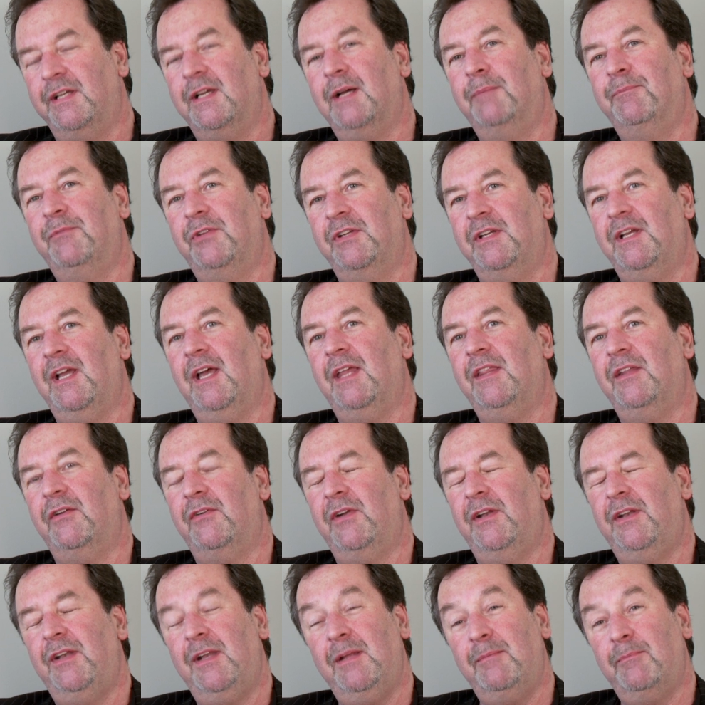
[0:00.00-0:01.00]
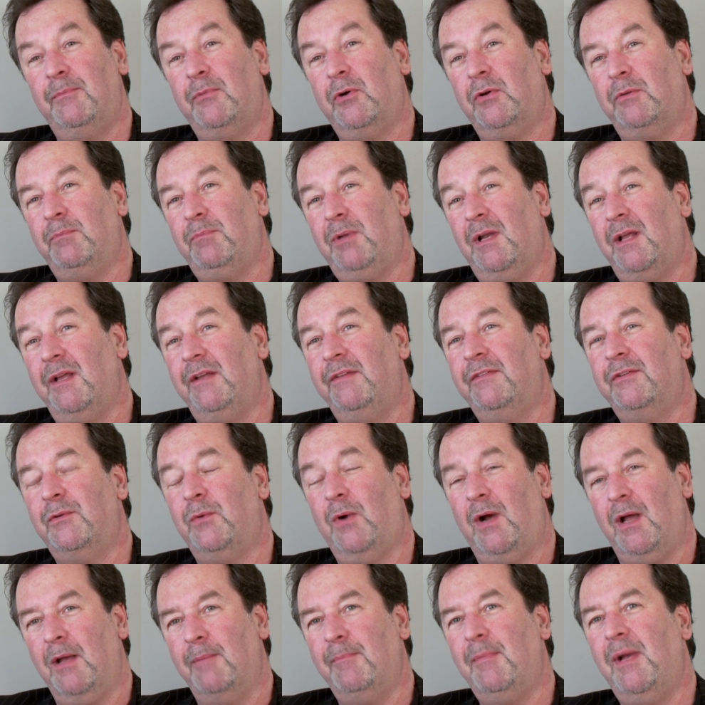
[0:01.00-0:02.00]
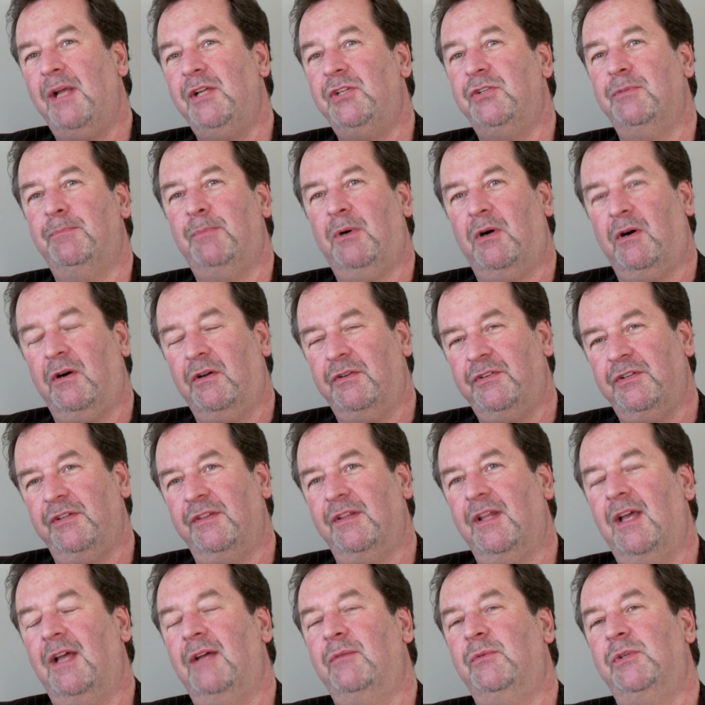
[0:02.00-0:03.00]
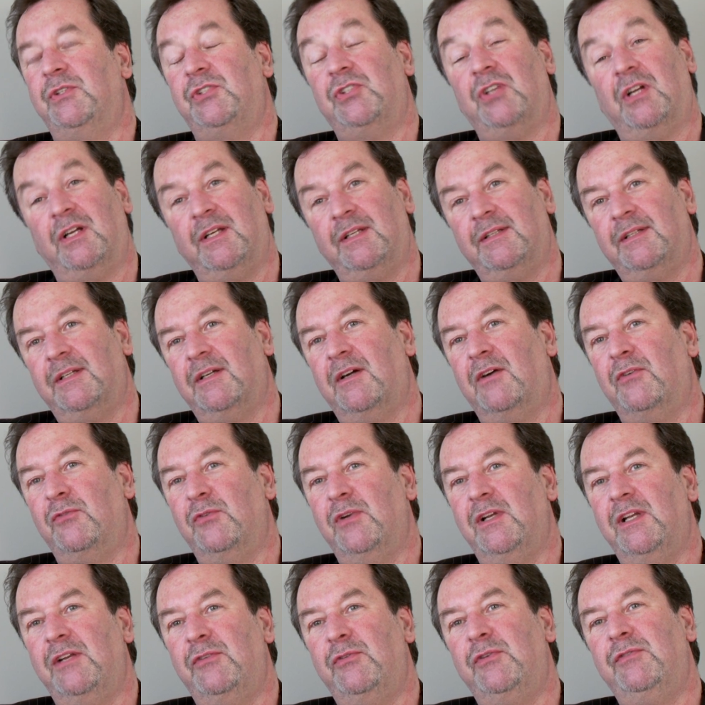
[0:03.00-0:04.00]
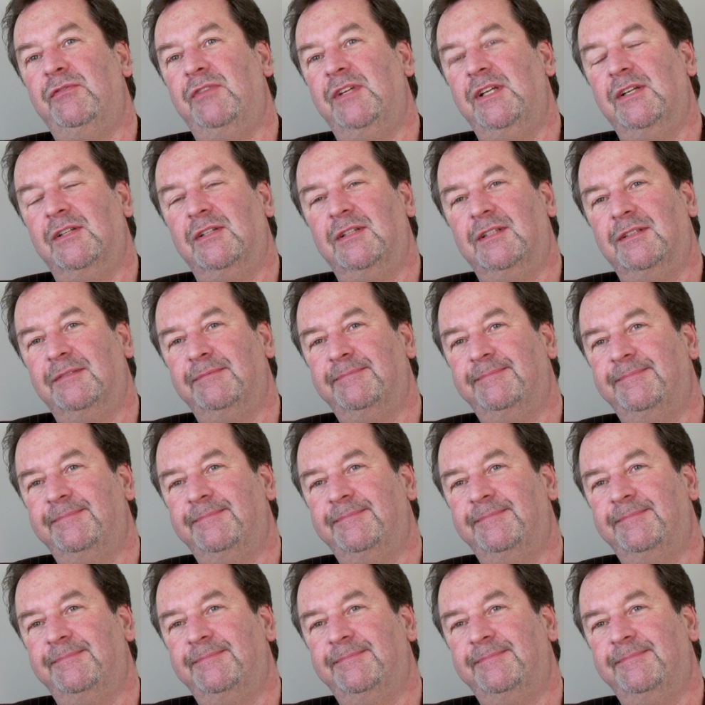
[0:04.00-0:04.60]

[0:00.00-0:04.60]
come together, and Nimrod plays quite a major part in that, which I can't really reveal.